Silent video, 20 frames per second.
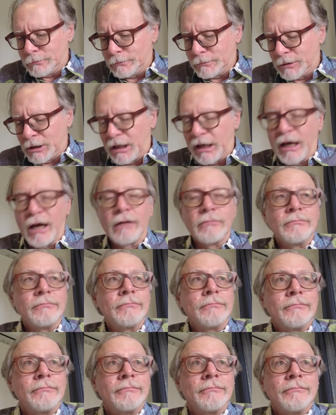Yeah,
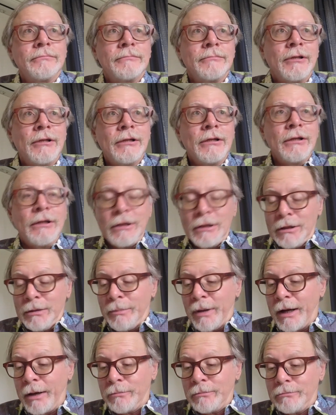
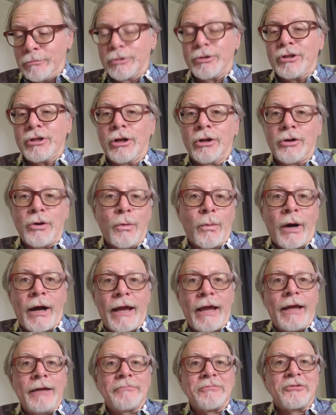but we're still in
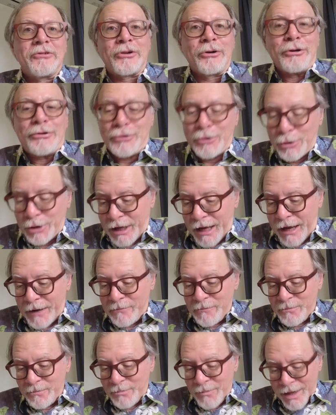Hawaii, so it's okay.
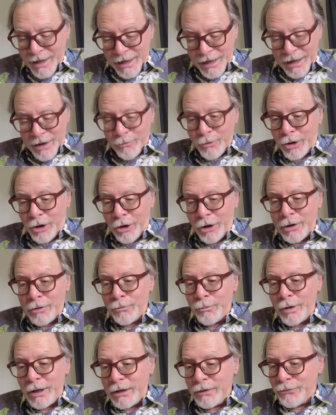We're going to
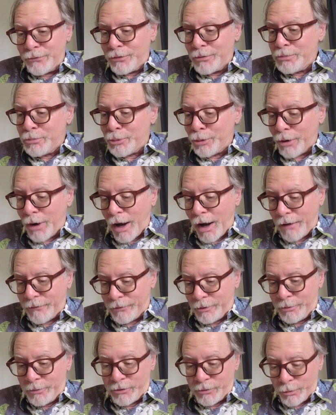read from
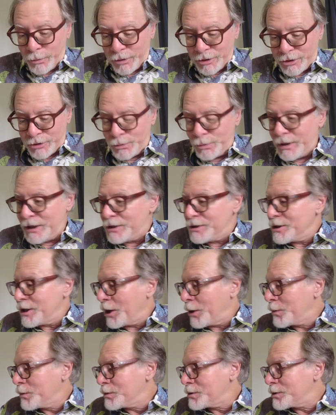Proverbs, which we
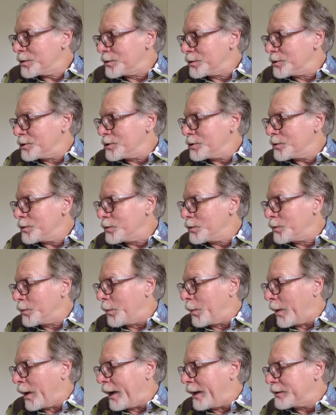don't do
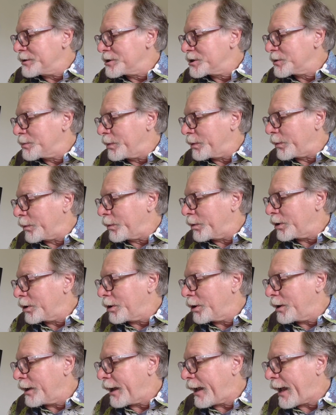much, but we're
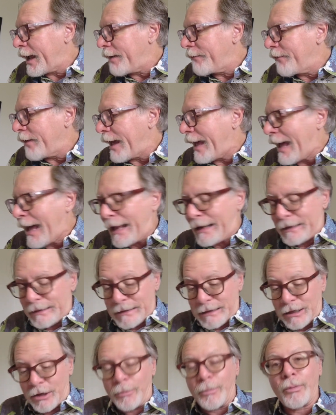going to have at it
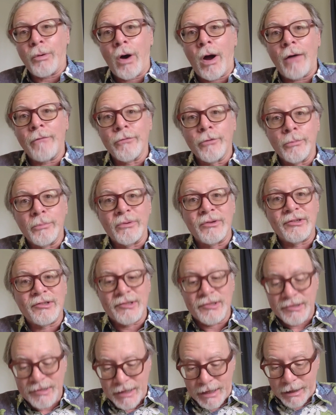here. Proverbs
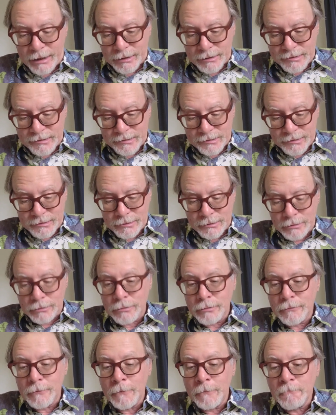6,
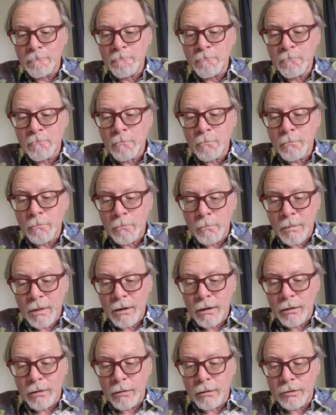
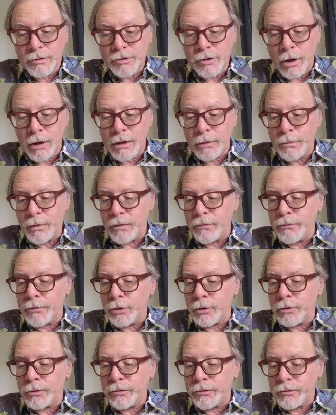starting with
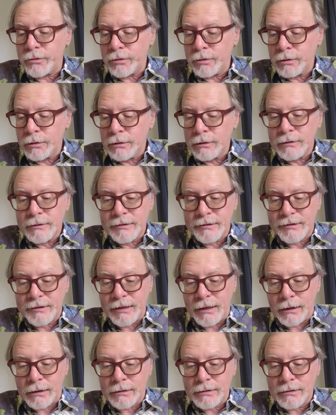verse
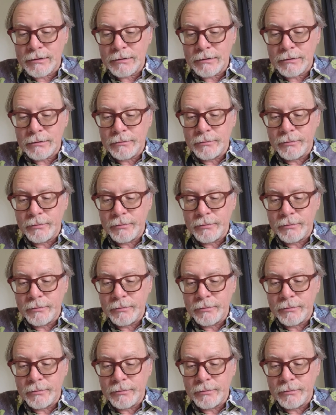6.